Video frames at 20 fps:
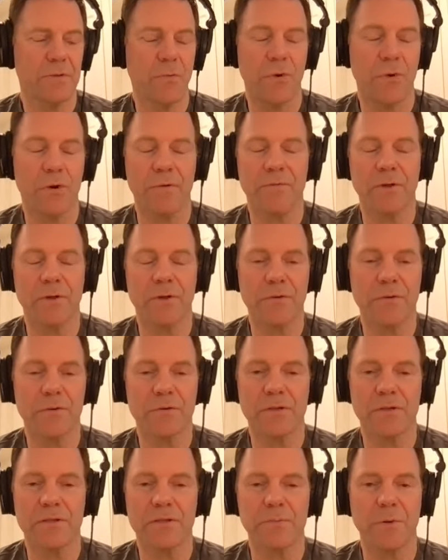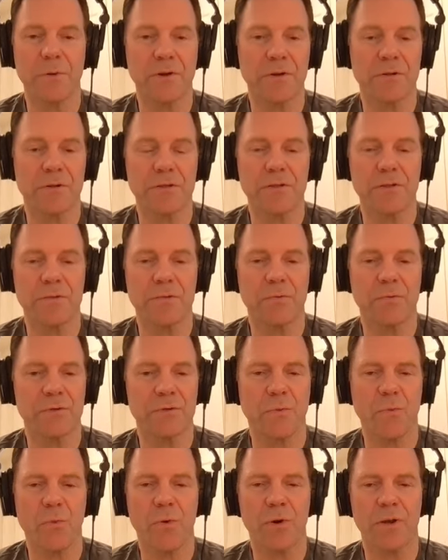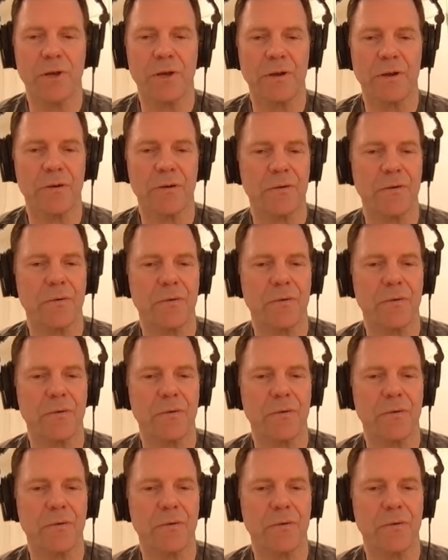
One of those experiences was working